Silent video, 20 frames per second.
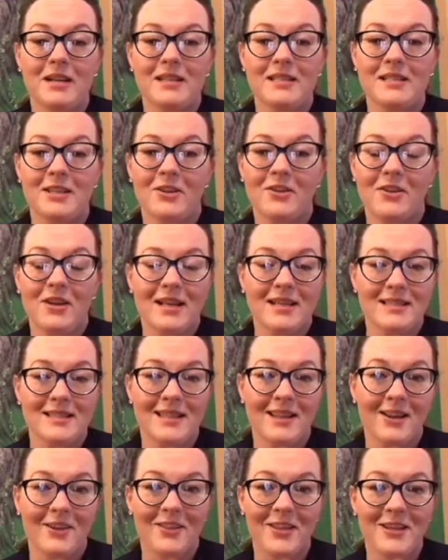see you guys
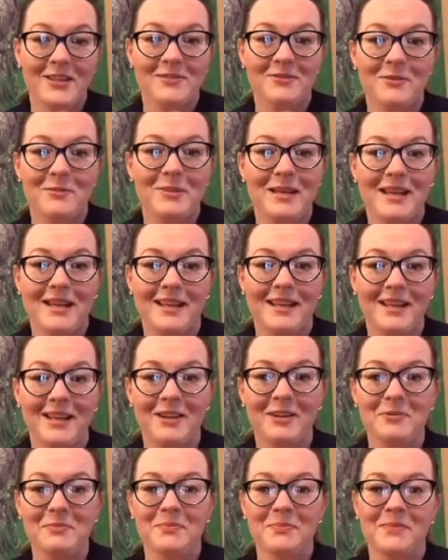there. Thanks for being
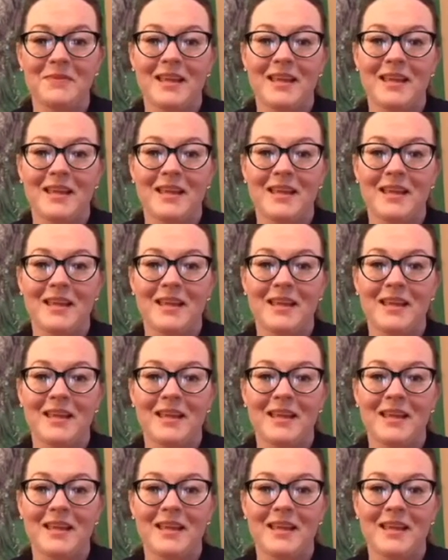here.